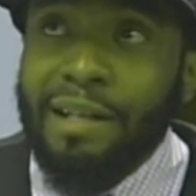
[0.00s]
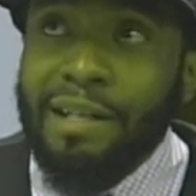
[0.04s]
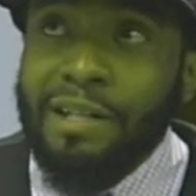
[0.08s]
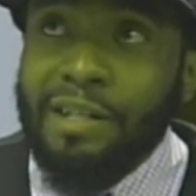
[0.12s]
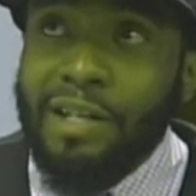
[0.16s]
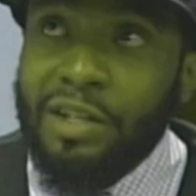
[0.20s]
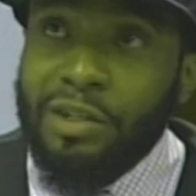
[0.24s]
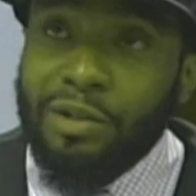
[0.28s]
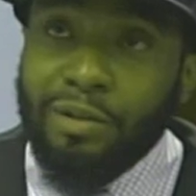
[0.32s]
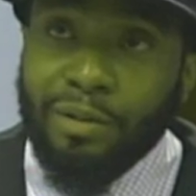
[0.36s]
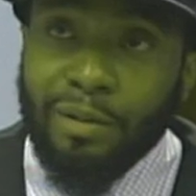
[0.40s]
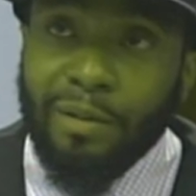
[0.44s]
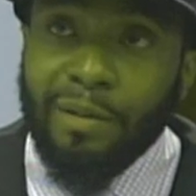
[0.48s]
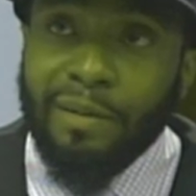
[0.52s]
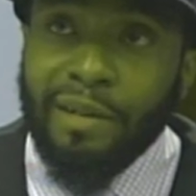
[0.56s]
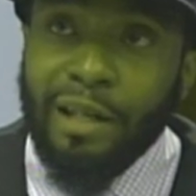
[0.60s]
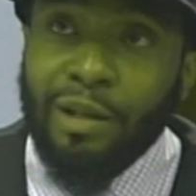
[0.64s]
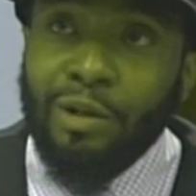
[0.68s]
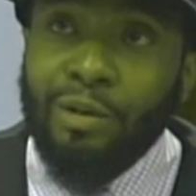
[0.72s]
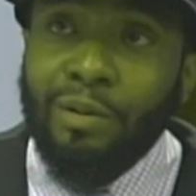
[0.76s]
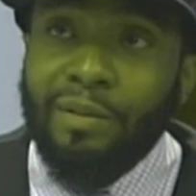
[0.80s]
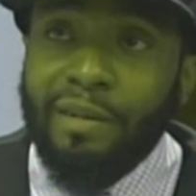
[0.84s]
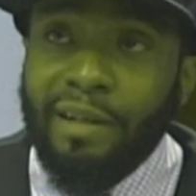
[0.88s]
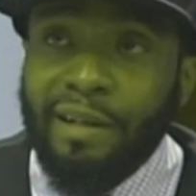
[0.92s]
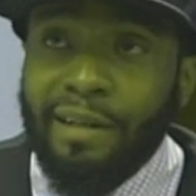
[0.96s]
just learned that
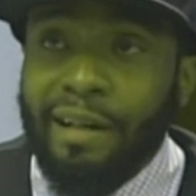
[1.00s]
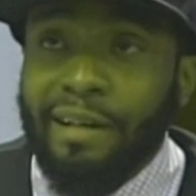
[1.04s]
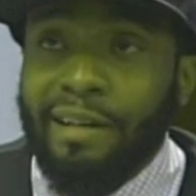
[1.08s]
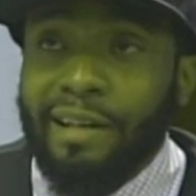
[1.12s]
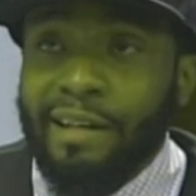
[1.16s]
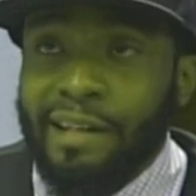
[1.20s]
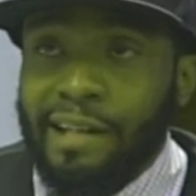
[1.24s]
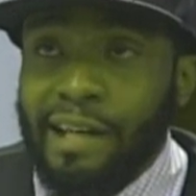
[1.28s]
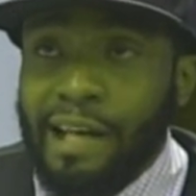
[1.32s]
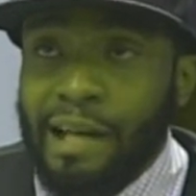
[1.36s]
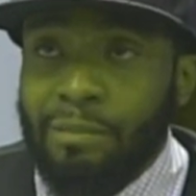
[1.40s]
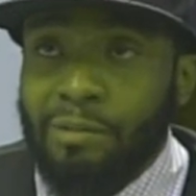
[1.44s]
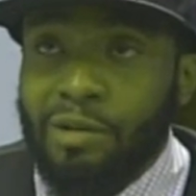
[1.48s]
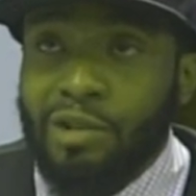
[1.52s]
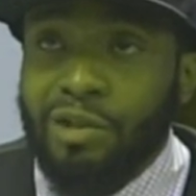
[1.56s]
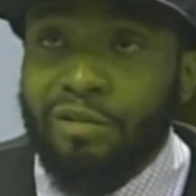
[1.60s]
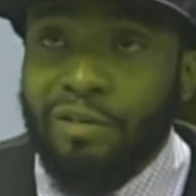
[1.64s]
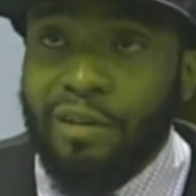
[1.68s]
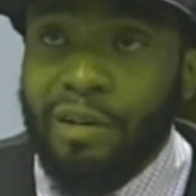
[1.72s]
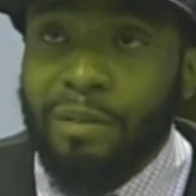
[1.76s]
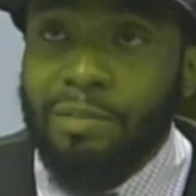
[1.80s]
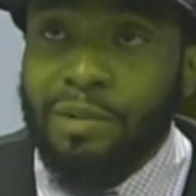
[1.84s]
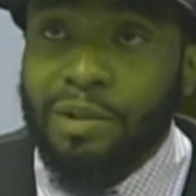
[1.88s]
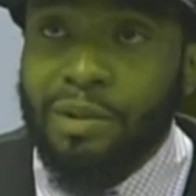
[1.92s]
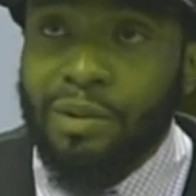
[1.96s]
you need like a camera
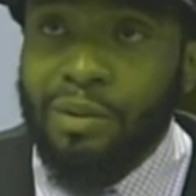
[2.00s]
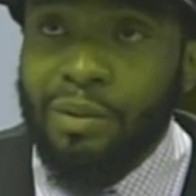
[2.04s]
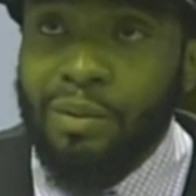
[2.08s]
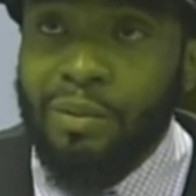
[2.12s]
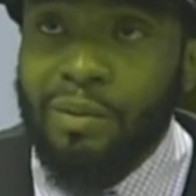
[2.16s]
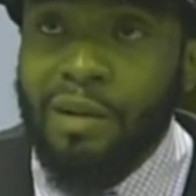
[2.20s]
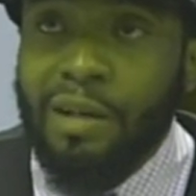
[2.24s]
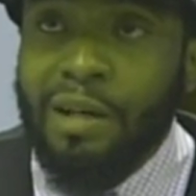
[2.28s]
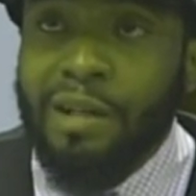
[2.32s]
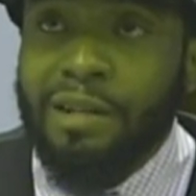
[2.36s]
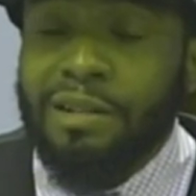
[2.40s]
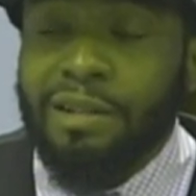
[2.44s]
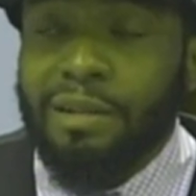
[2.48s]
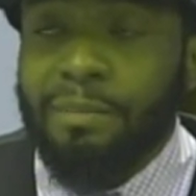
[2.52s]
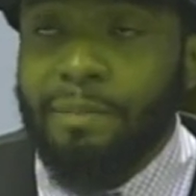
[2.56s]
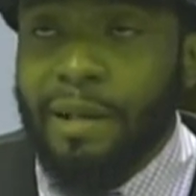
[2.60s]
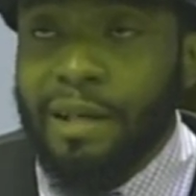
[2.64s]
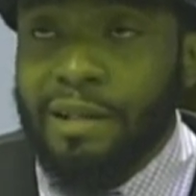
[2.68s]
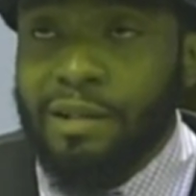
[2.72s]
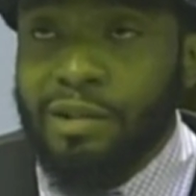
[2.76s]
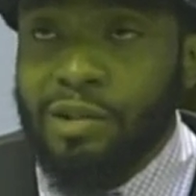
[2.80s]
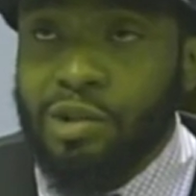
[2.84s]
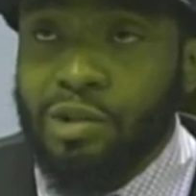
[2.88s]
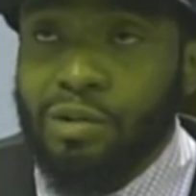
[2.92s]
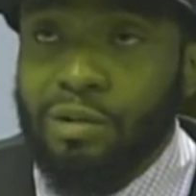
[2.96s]
script too to
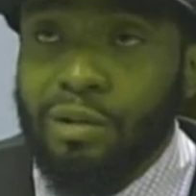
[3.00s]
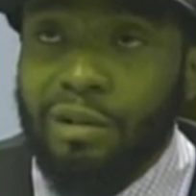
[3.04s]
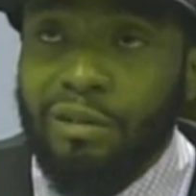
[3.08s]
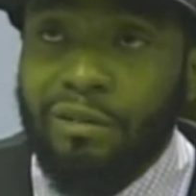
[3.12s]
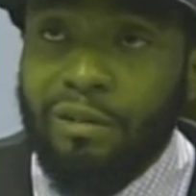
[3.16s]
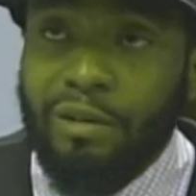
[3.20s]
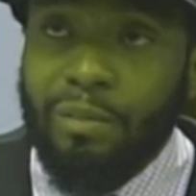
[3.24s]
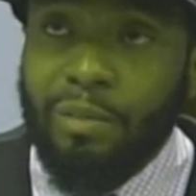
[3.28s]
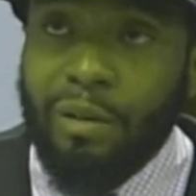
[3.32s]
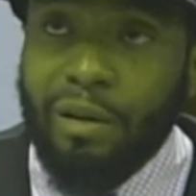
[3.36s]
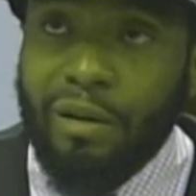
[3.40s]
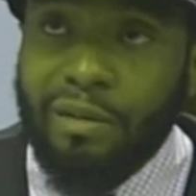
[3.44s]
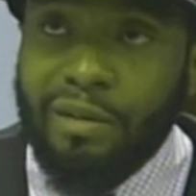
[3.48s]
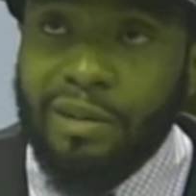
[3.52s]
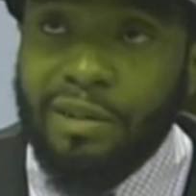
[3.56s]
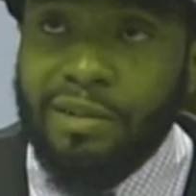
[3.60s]
make the story work.